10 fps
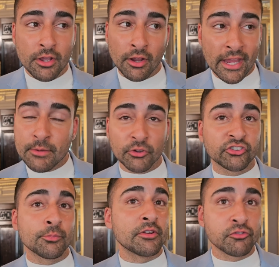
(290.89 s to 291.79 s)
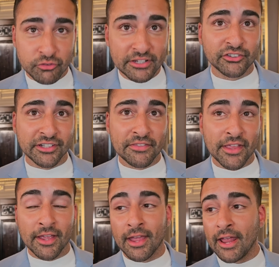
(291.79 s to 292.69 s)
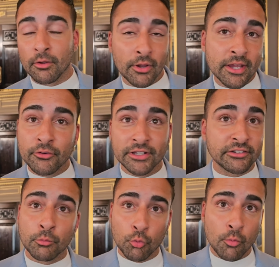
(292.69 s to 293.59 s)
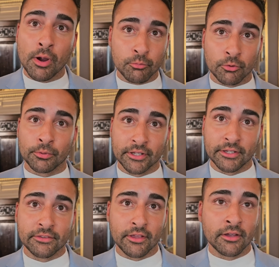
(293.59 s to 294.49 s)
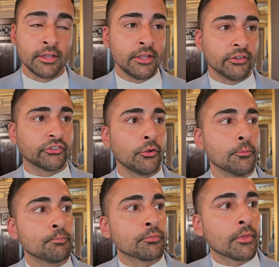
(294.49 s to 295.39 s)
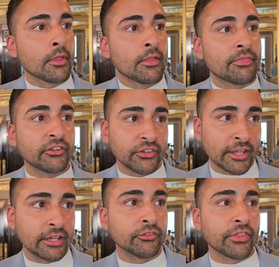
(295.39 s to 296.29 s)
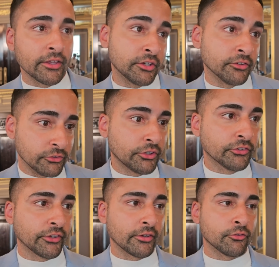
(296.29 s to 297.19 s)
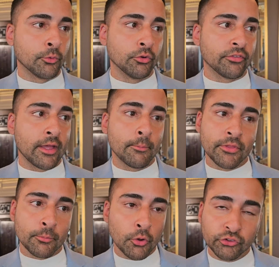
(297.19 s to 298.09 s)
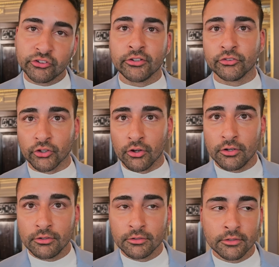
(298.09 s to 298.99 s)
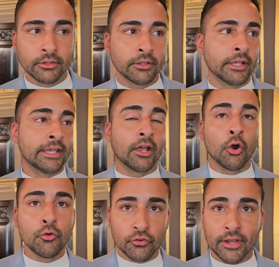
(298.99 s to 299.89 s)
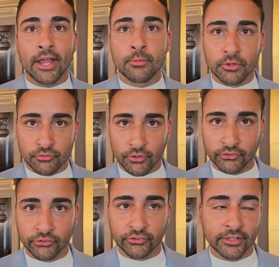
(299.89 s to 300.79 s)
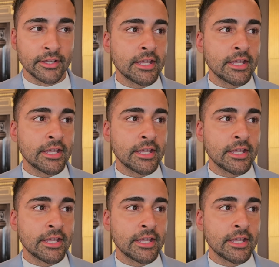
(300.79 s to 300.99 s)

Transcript: He must have been freezing in there, and I hear he didn't warm up properly either. So there's negatives that you can take from all of that. But the positives are he overcame adversity.